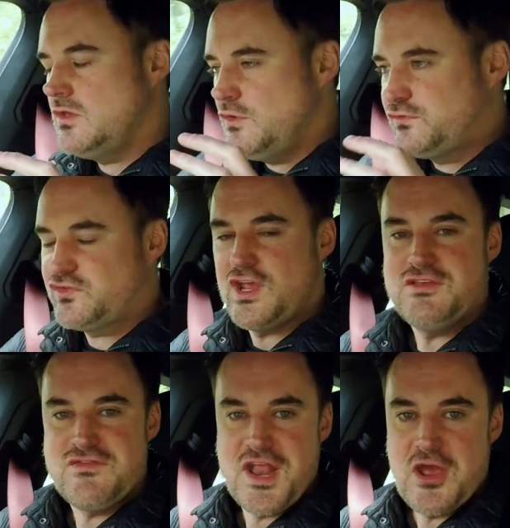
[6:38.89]
You've seen
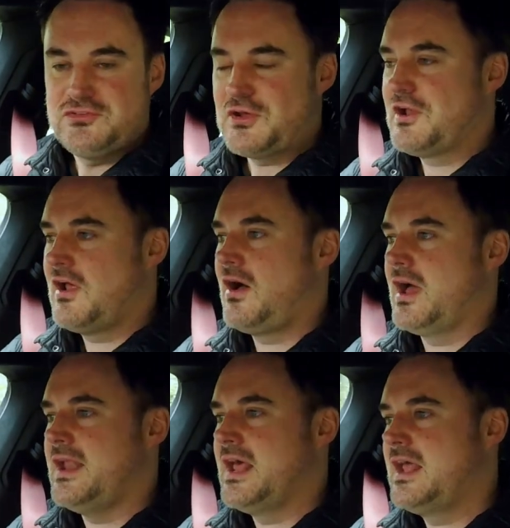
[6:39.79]
the videos
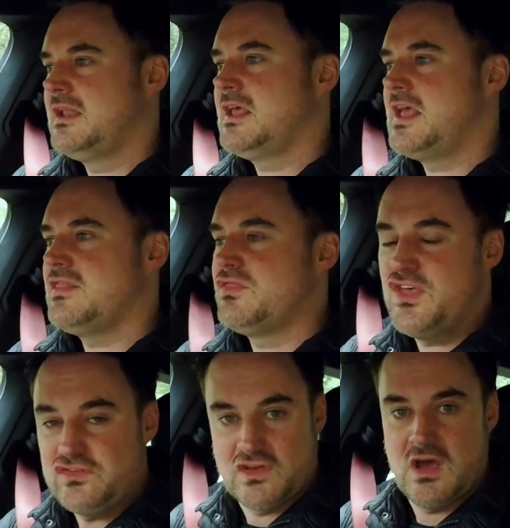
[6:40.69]
online, and
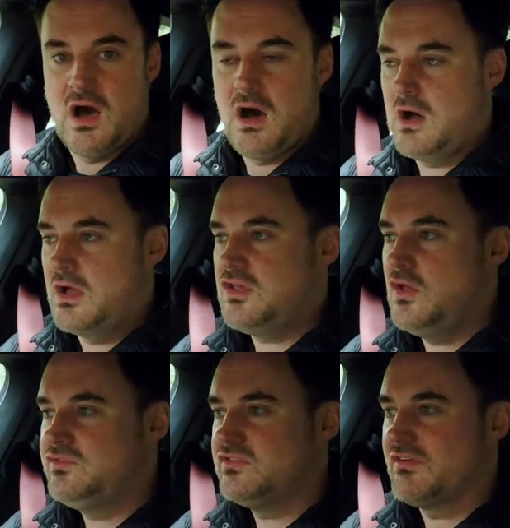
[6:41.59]
this car
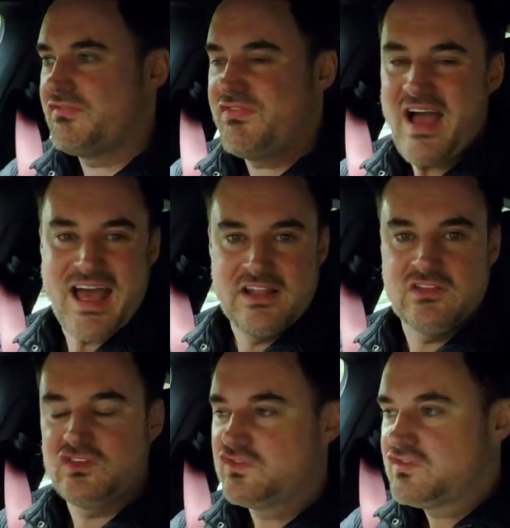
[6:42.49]
uses a
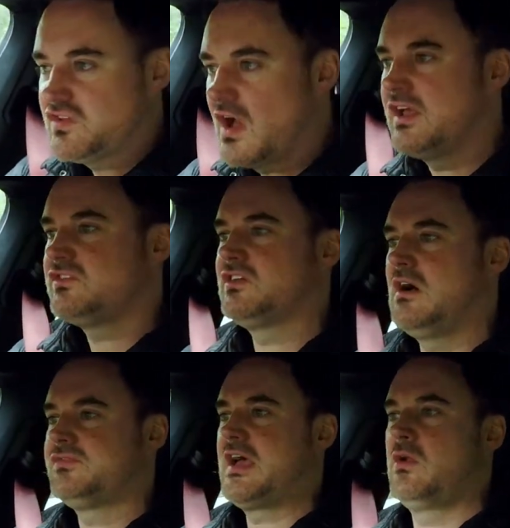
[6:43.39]
fan to suck
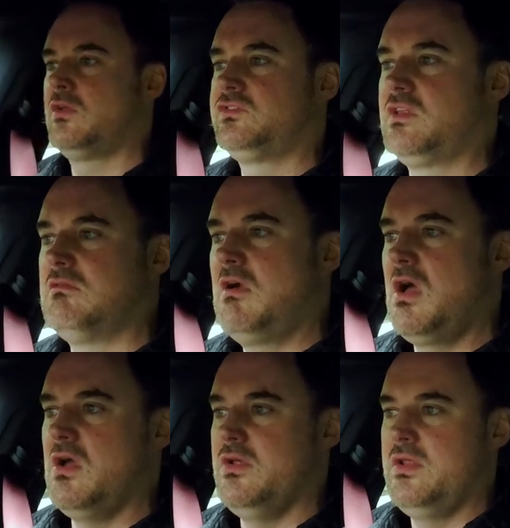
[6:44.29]
itself down onto the
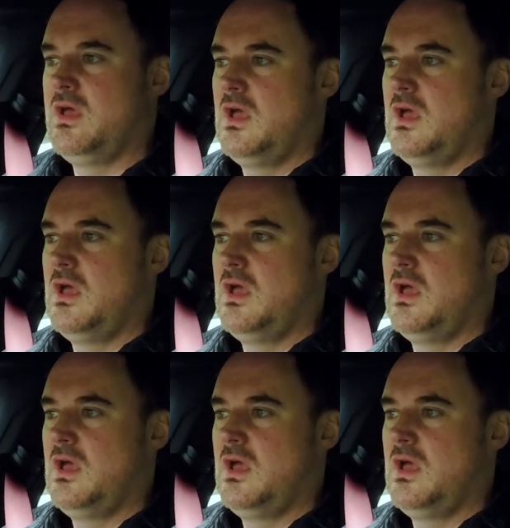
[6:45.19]
road.